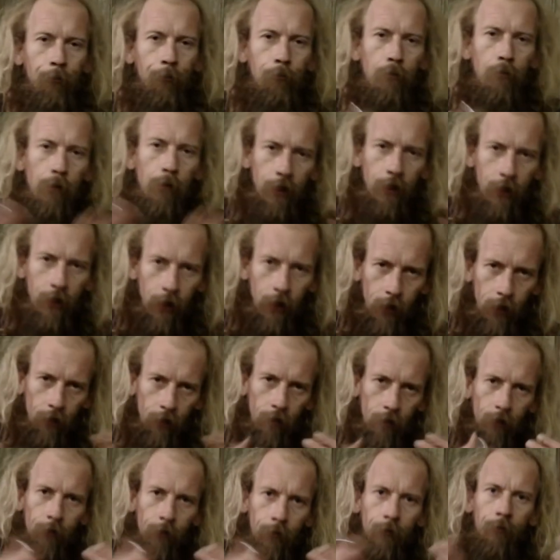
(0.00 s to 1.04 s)
Breathe in.
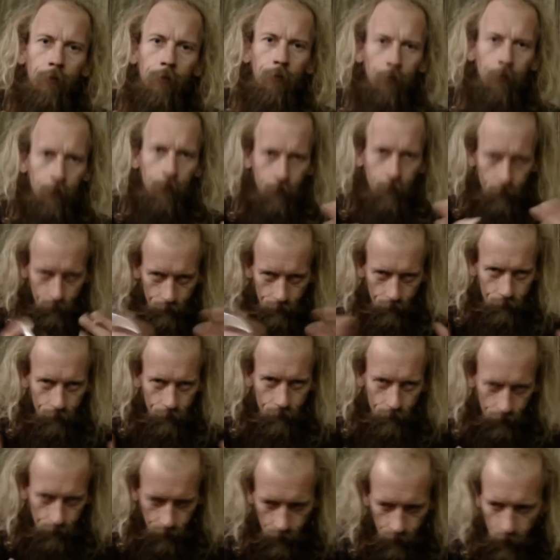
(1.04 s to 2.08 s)

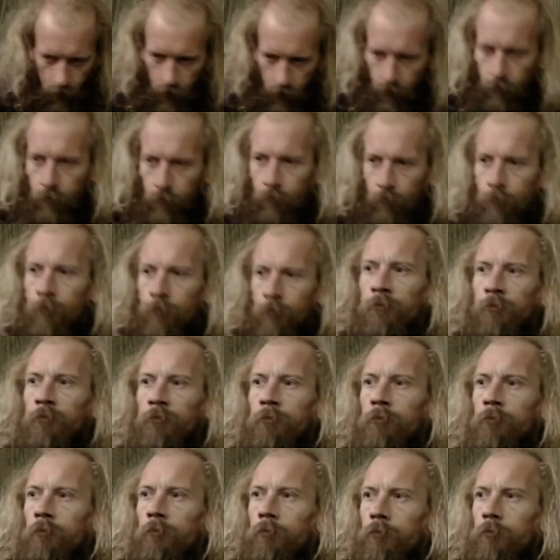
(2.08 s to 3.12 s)
Right?
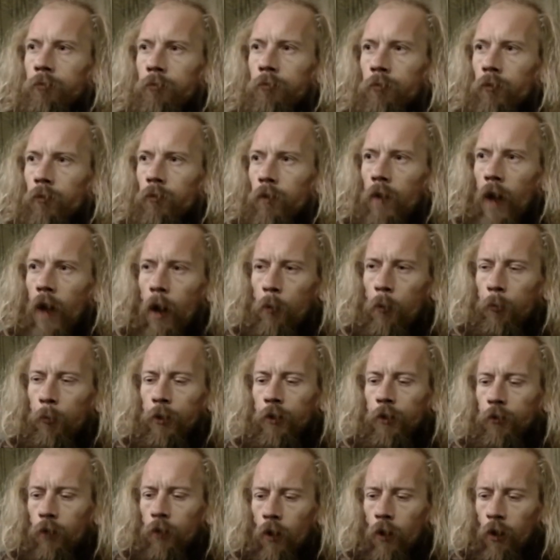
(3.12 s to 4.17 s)
How
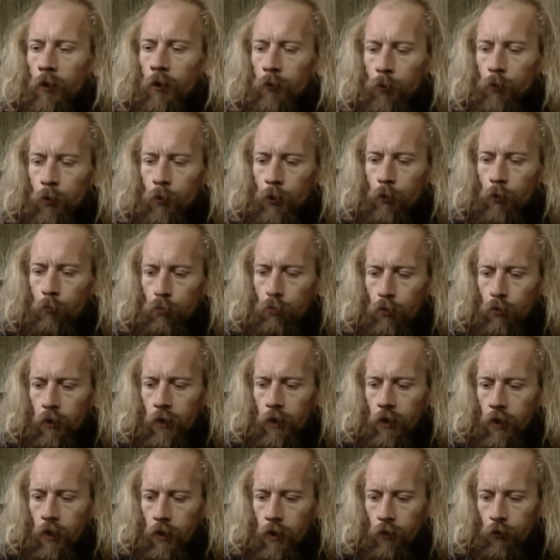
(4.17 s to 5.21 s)
many times when you
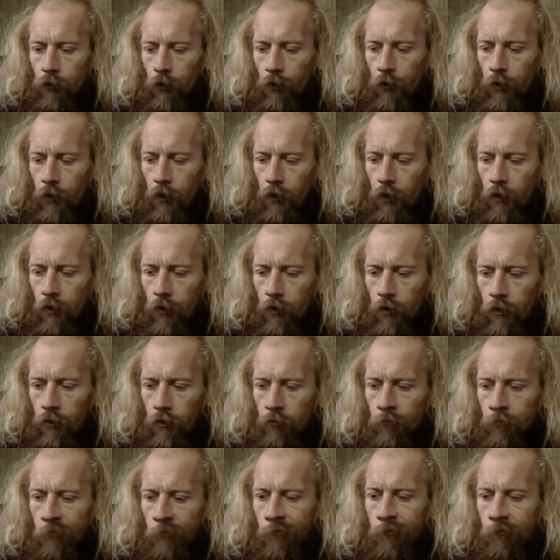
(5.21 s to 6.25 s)
breathe in do you think,
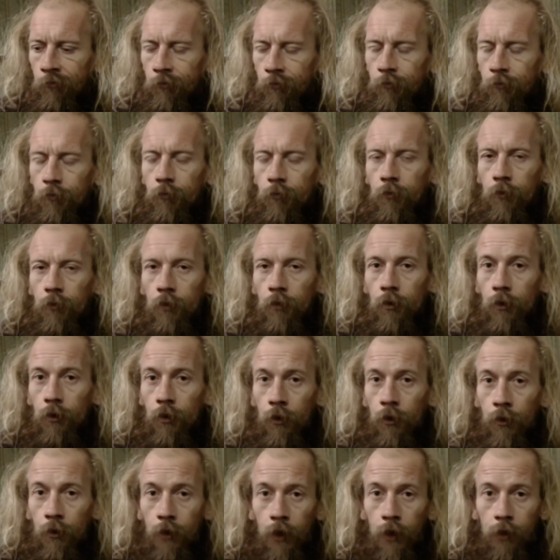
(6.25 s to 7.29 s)
you
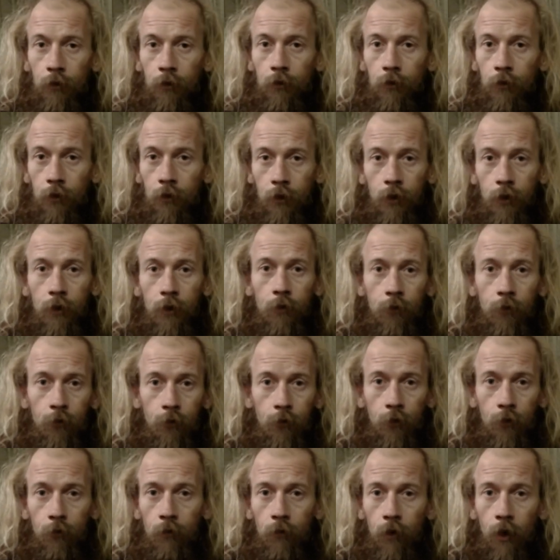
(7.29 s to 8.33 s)
know, that's the gift
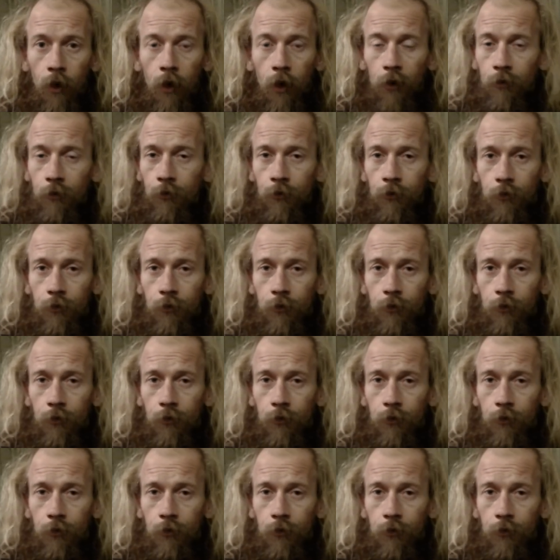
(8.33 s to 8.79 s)
of life?